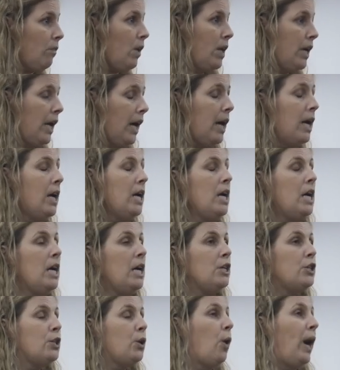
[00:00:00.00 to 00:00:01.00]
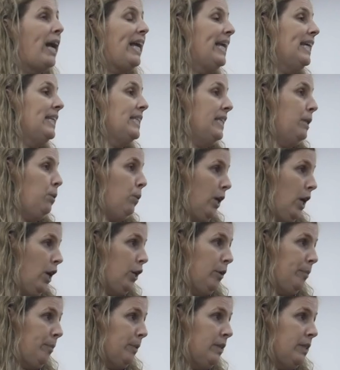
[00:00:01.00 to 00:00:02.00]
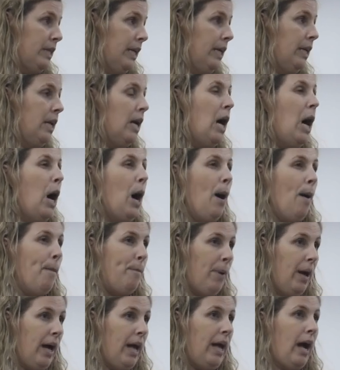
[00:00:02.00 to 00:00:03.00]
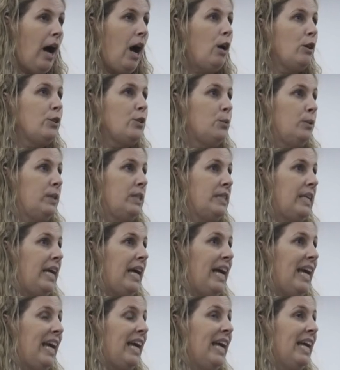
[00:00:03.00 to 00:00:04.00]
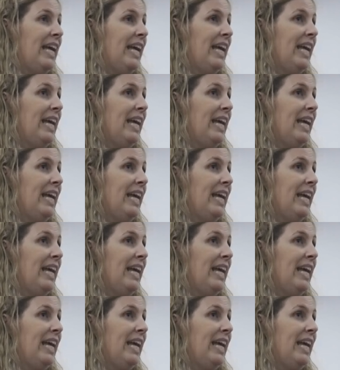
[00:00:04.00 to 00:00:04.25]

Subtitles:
Yeah. So I can't say 100%, but I also would say,